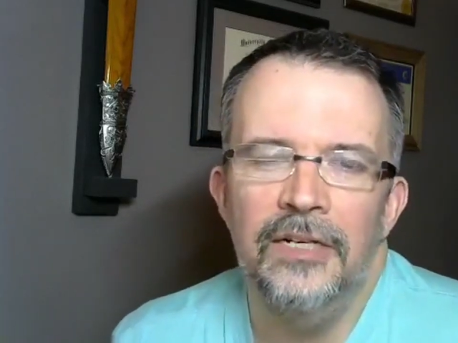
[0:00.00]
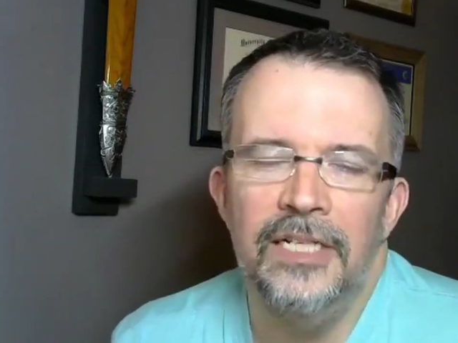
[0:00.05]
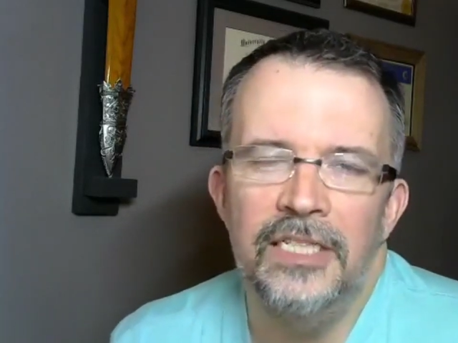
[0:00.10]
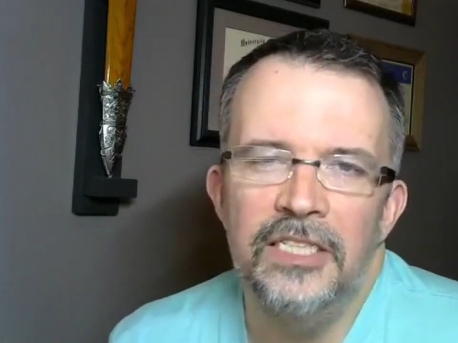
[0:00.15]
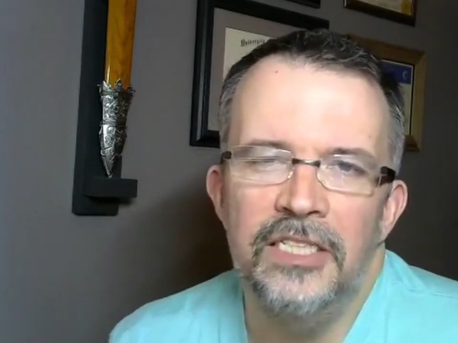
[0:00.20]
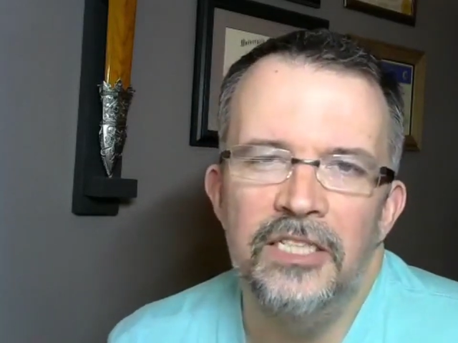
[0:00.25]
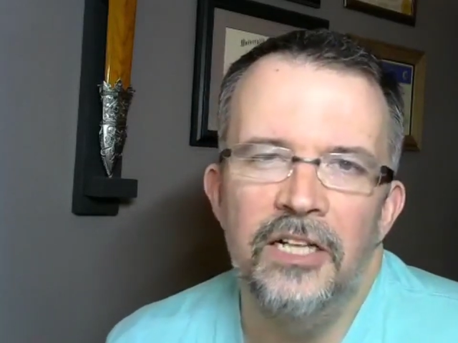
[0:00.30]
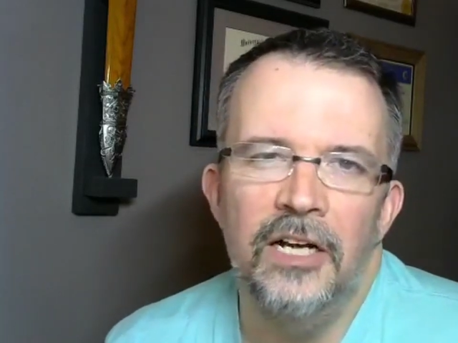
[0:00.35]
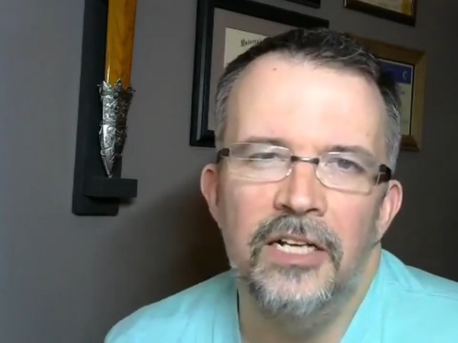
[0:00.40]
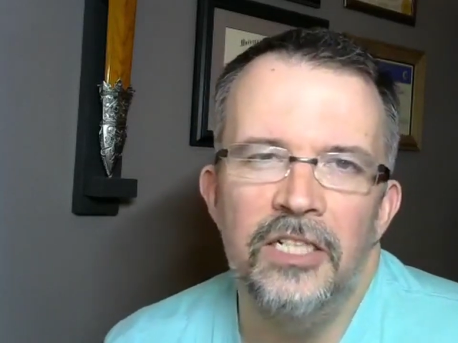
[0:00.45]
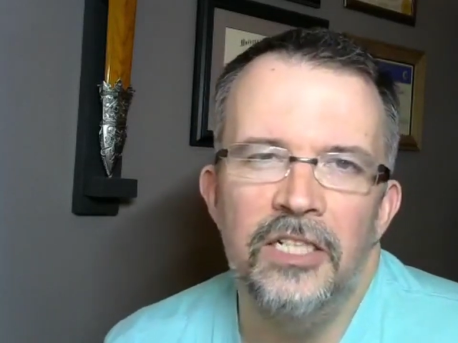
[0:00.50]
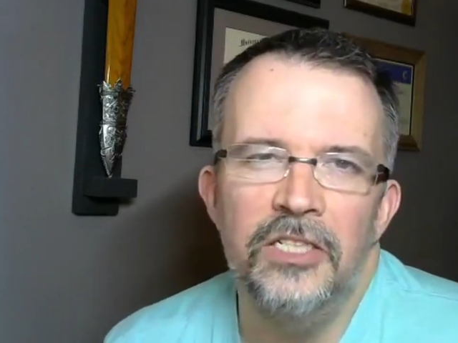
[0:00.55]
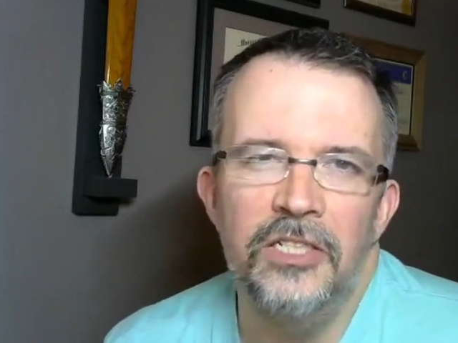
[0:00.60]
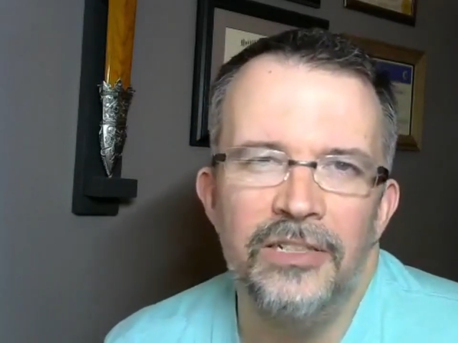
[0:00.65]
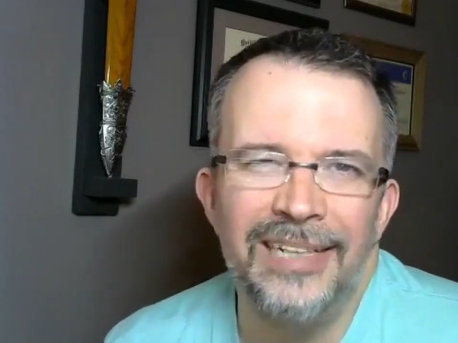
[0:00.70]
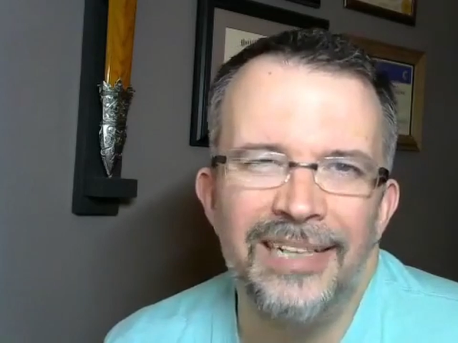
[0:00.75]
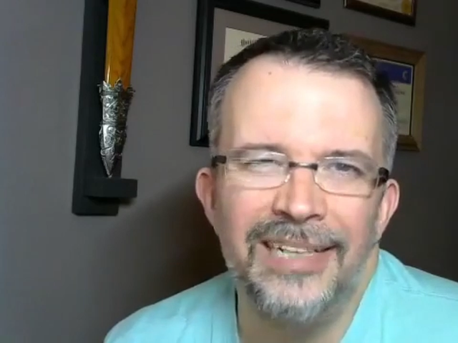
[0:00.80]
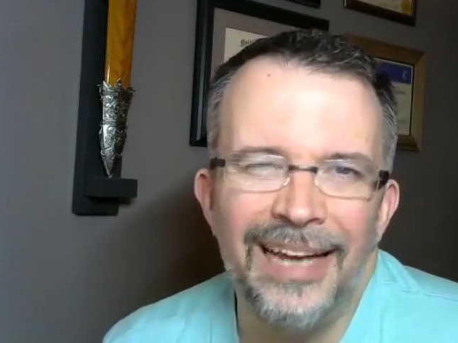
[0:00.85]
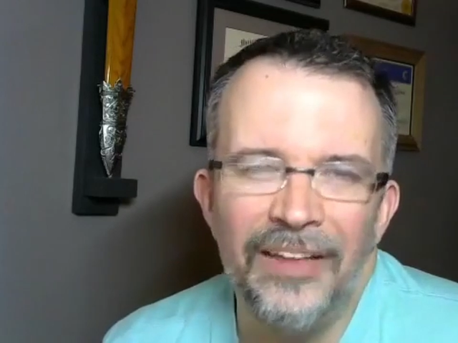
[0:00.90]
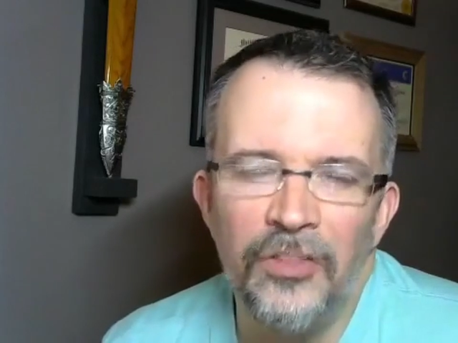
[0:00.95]
is done
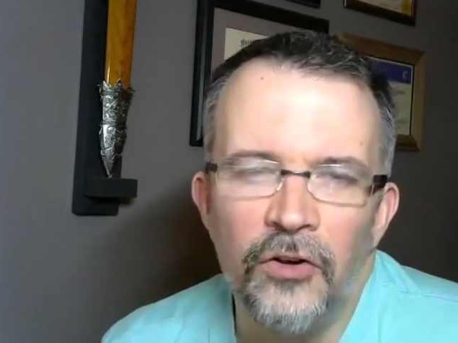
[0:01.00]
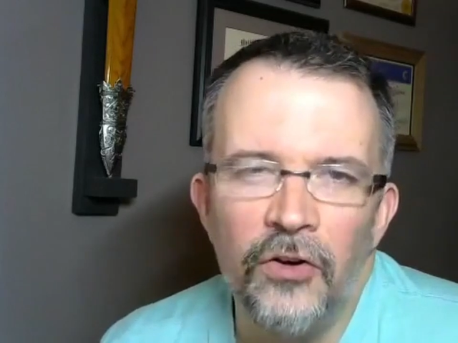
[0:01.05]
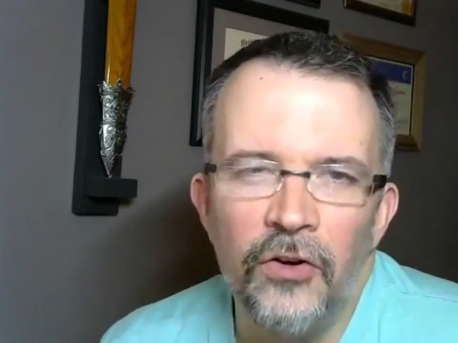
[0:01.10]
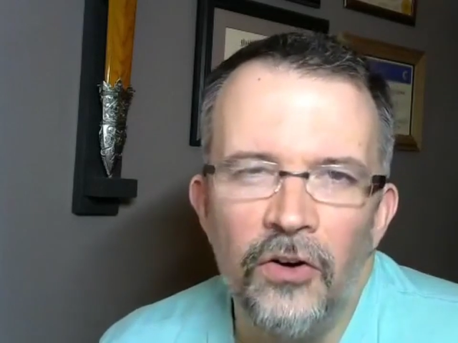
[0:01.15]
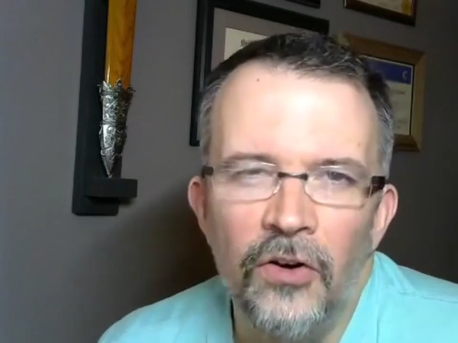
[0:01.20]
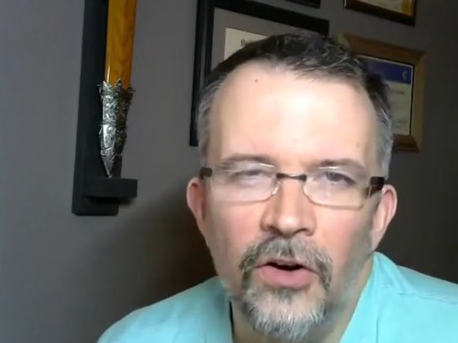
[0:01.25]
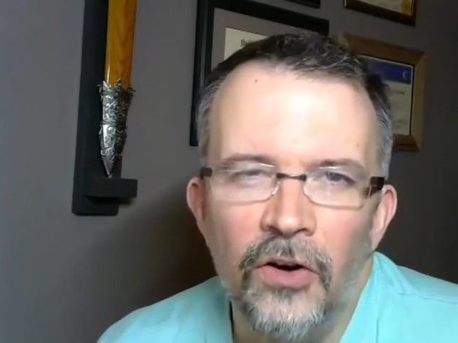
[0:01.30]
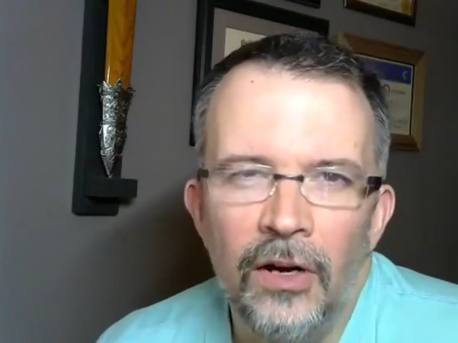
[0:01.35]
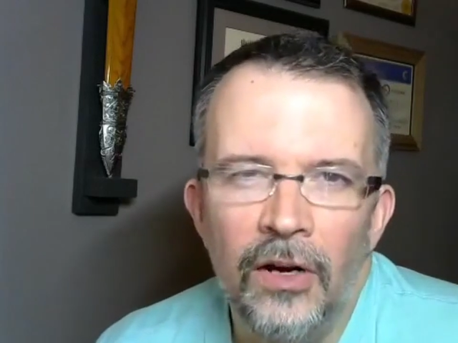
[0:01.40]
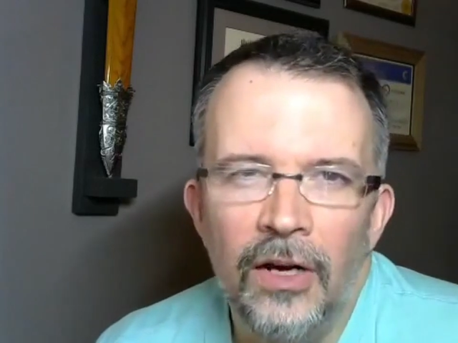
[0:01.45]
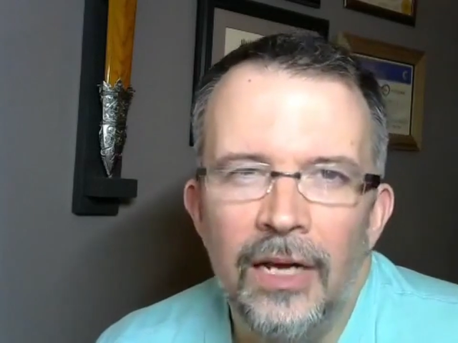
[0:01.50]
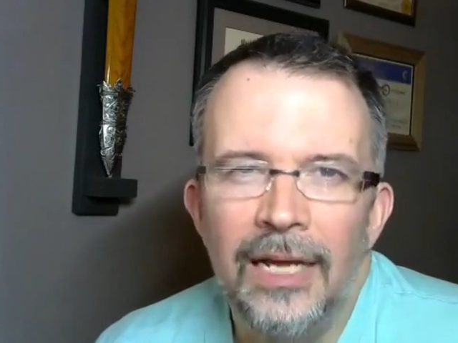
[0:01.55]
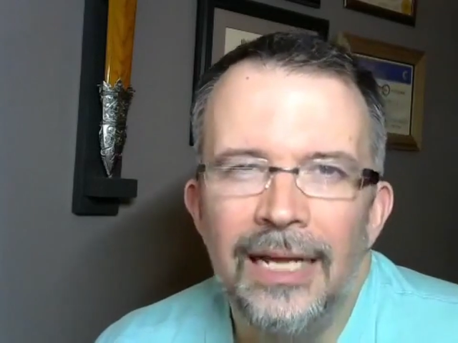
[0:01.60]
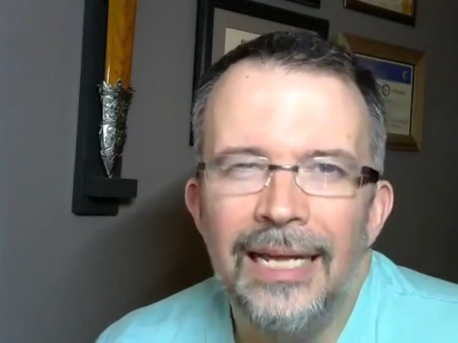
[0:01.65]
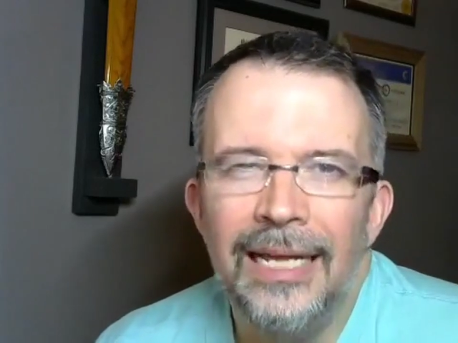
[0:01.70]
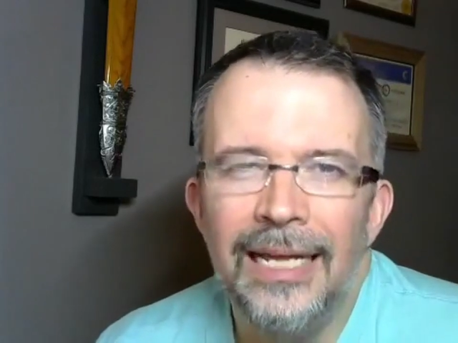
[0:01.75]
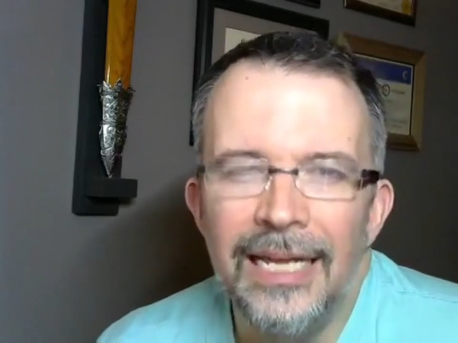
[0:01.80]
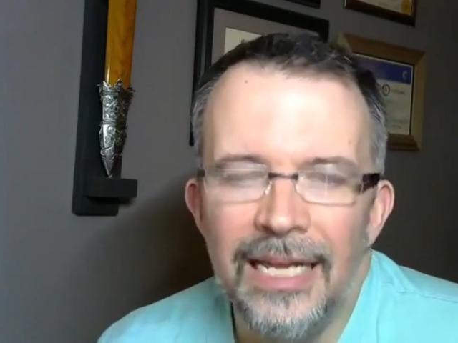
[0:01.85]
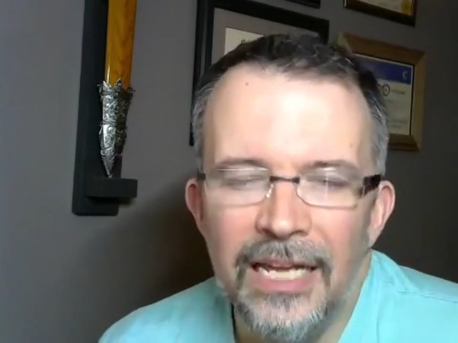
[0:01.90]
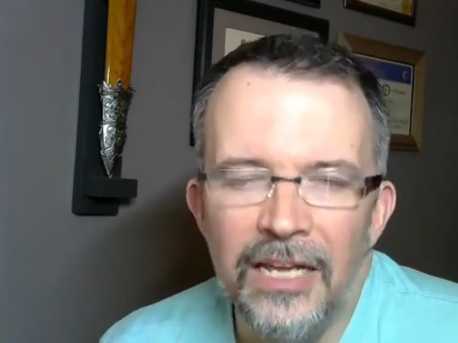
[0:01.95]
together
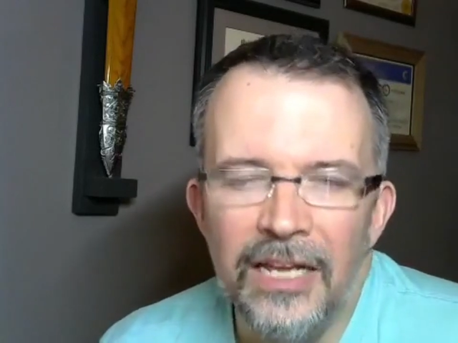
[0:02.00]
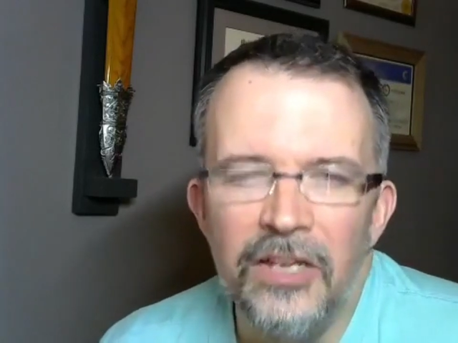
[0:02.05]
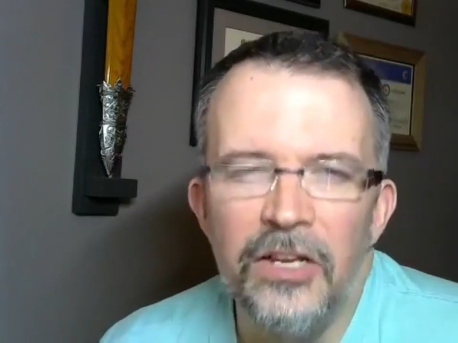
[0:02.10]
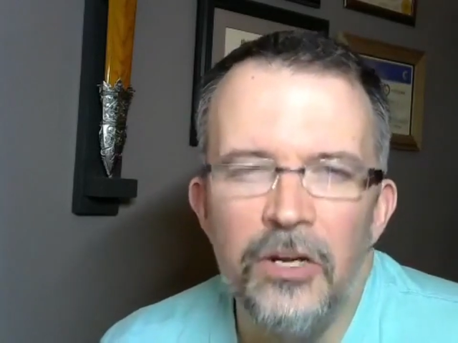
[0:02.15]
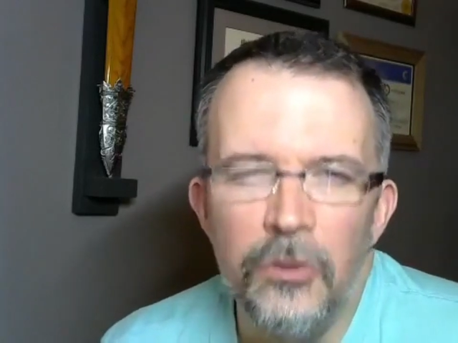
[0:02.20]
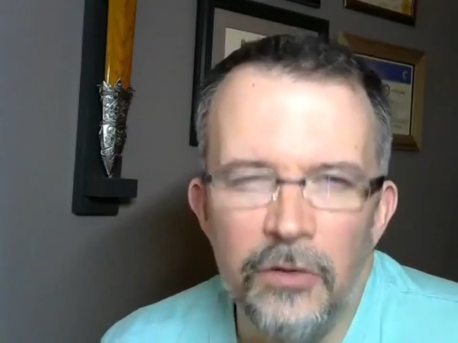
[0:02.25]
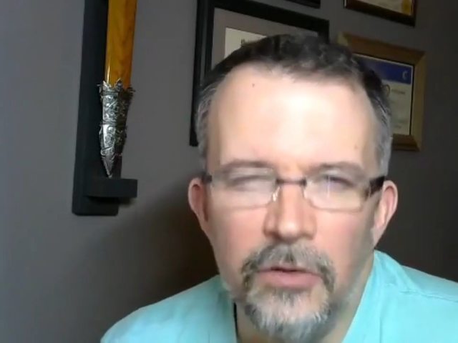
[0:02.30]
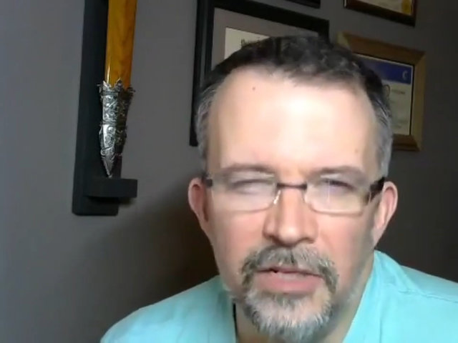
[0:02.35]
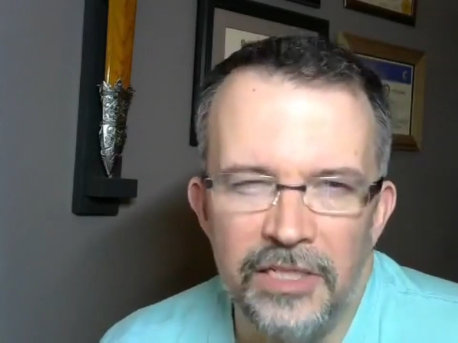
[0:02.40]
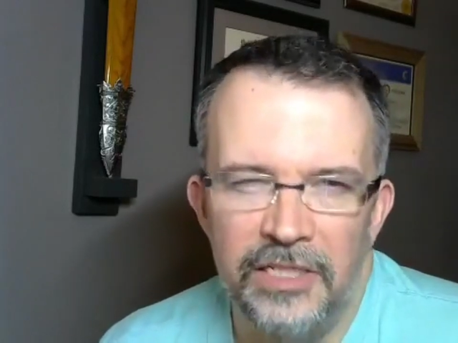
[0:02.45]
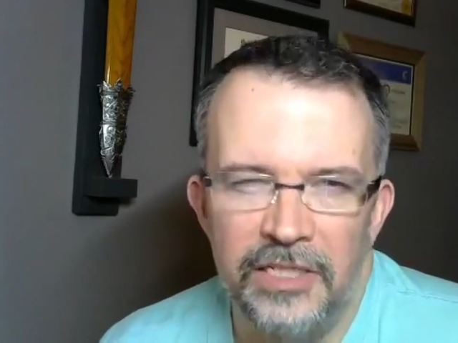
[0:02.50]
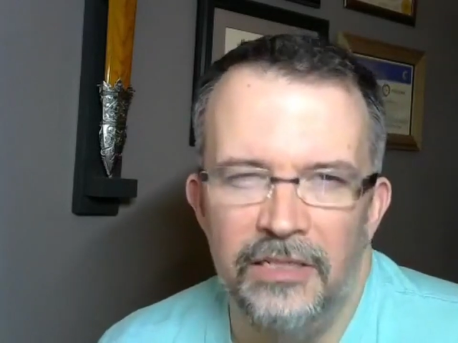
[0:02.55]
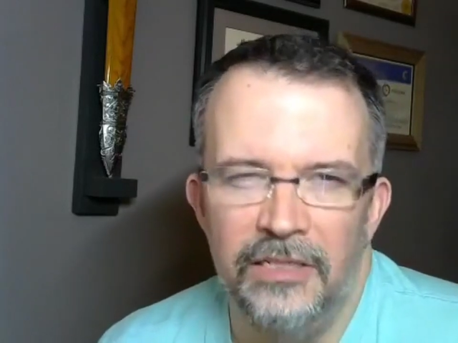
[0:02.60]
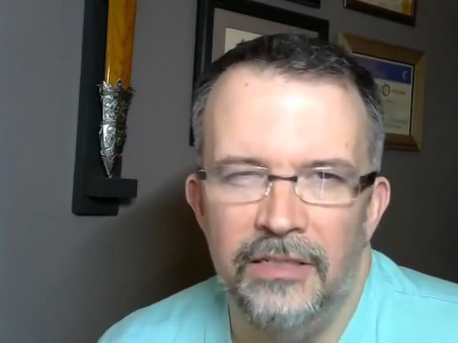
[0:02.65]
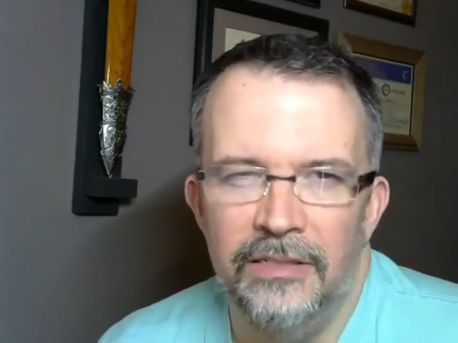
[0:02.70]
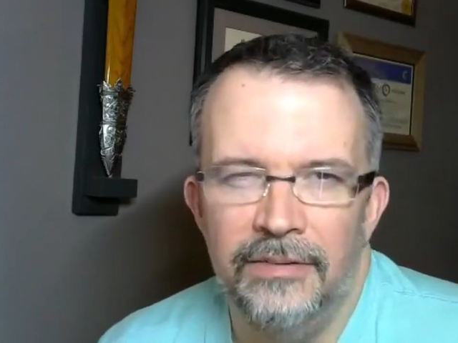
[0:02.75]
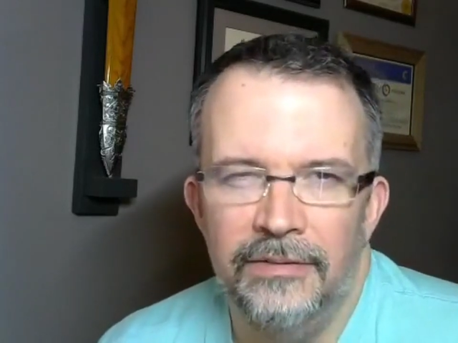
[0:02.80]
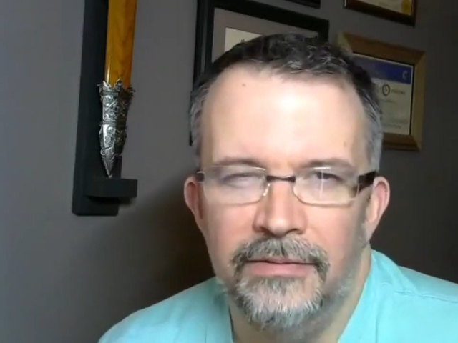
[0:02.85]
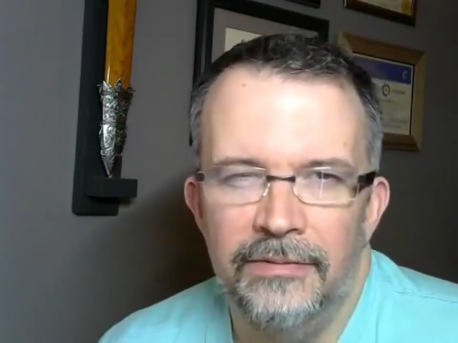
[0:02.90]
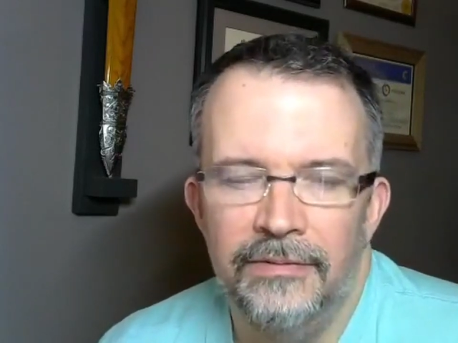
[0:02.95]
in unison.